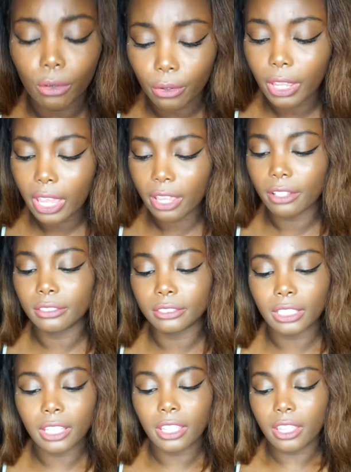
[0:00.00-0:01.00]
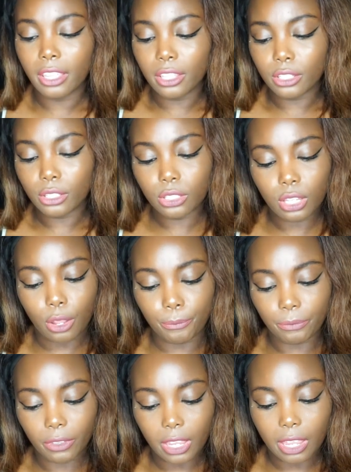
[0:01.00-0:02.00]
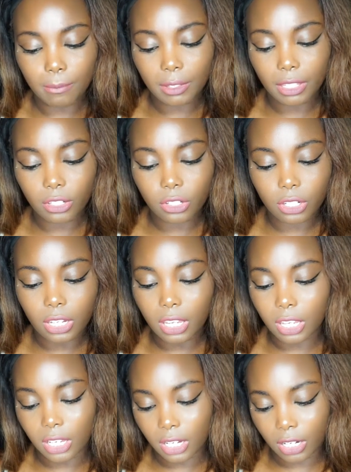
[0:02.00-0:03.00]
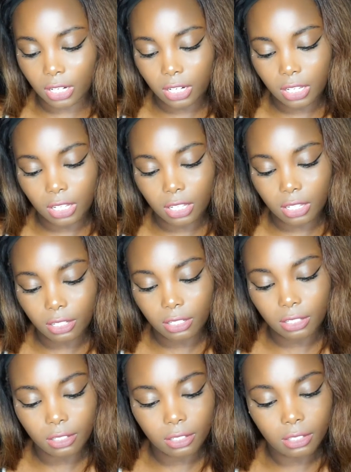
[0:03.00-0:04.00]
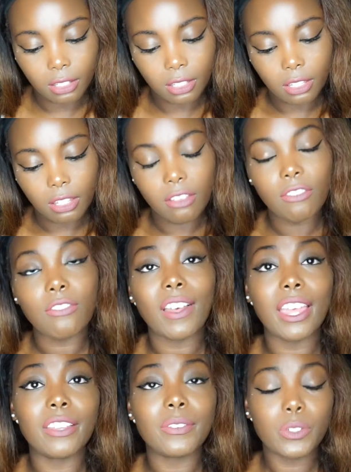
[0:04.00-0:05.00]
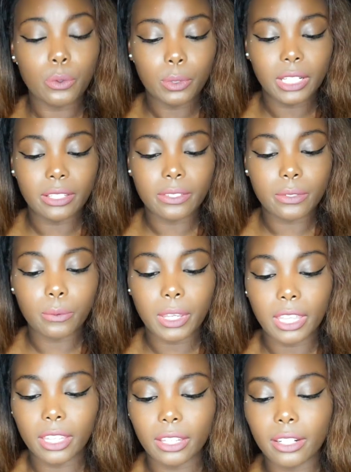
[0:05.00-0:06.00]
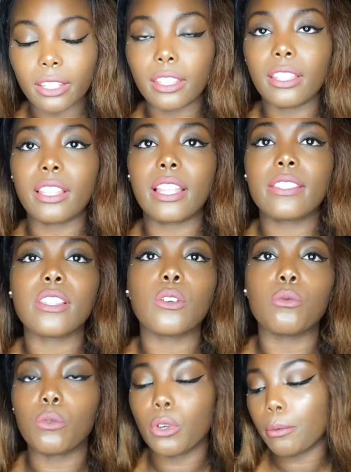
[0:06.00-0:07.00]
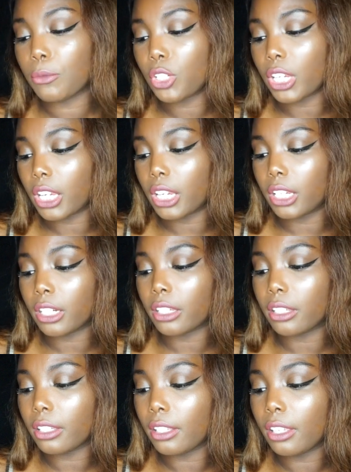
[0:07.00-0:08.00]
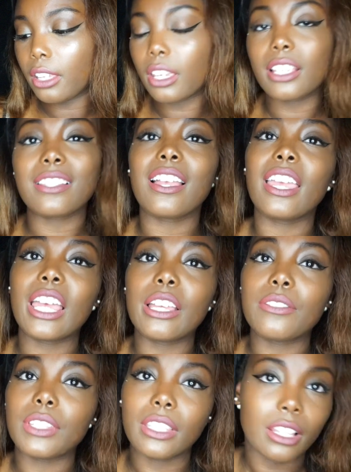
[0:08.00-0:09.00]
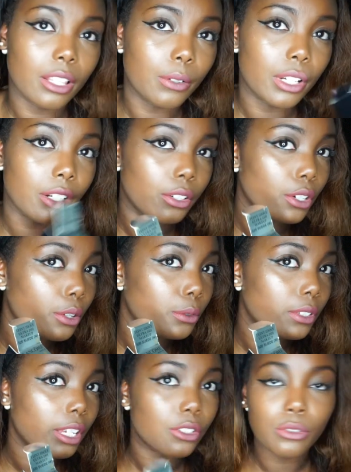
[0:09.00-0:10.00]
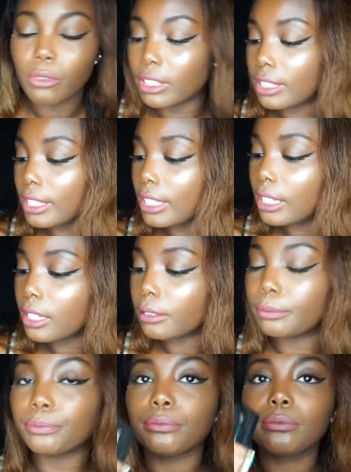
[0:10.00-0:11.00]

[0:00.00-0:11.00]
okay? So I'm in the shade 520 Suede, and that's a warm shade because I have yellow undertones, as you can see.